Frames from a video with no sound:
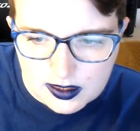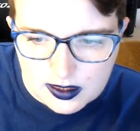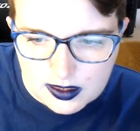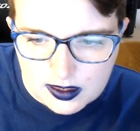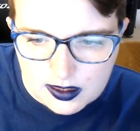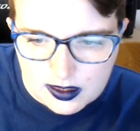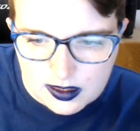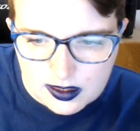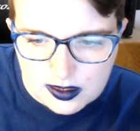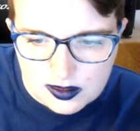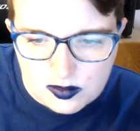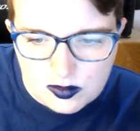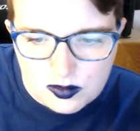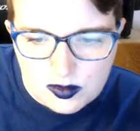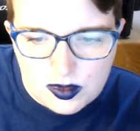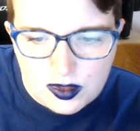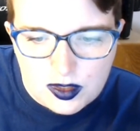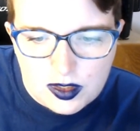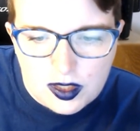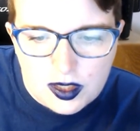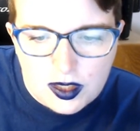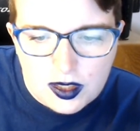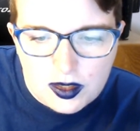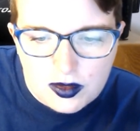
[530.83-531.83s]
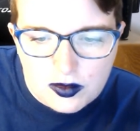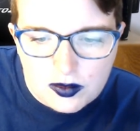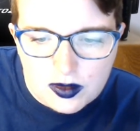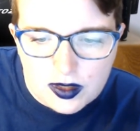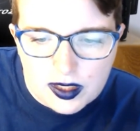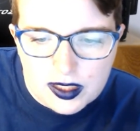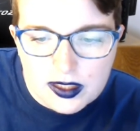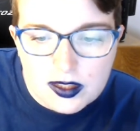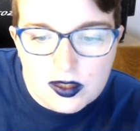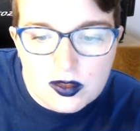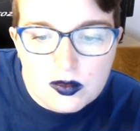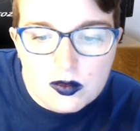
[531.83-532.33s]
don't know.
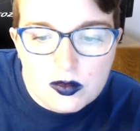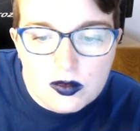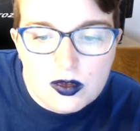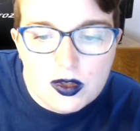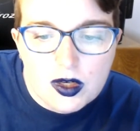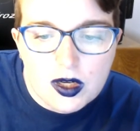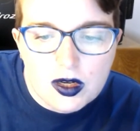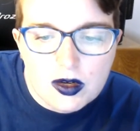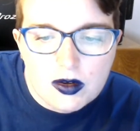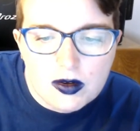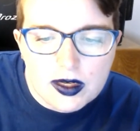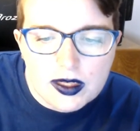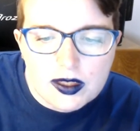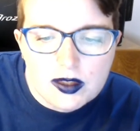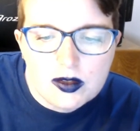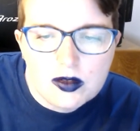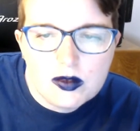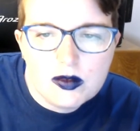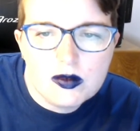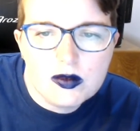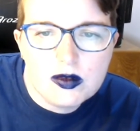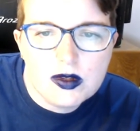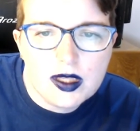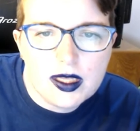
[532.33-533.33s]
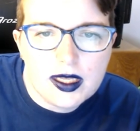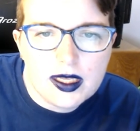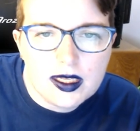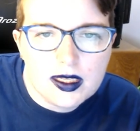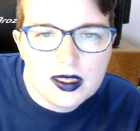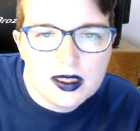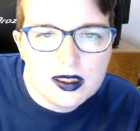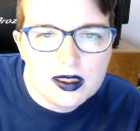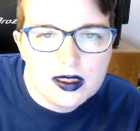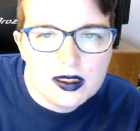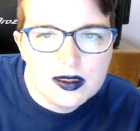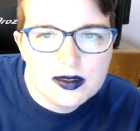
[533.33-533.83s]
I don't like.